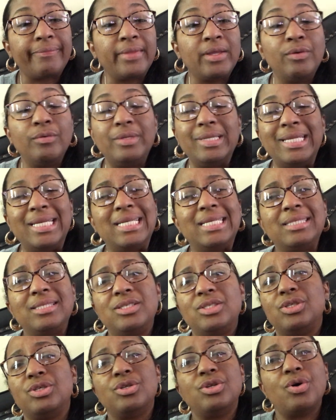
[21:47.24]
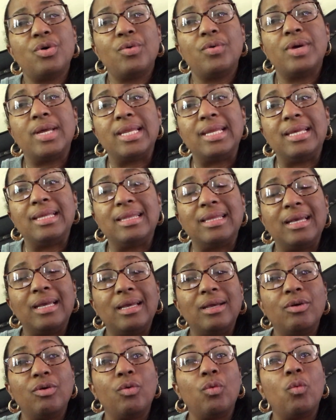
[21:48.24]
who needs to know
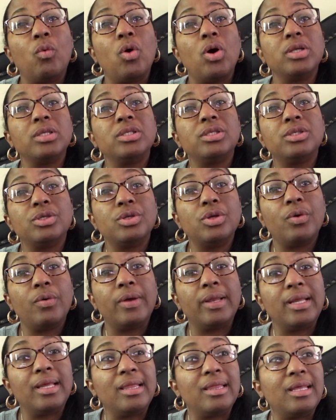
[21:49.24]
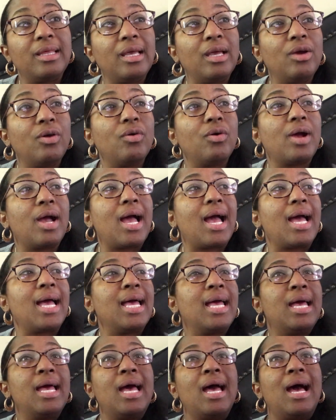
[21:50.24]
anything or wants to know anything,
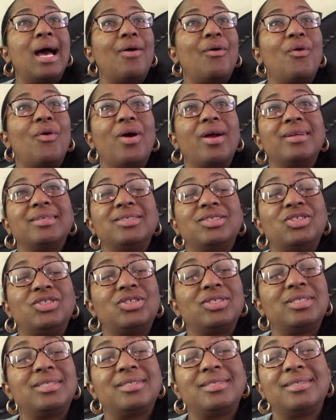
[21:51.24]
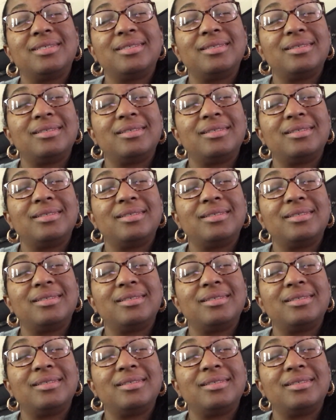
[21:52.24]
or just,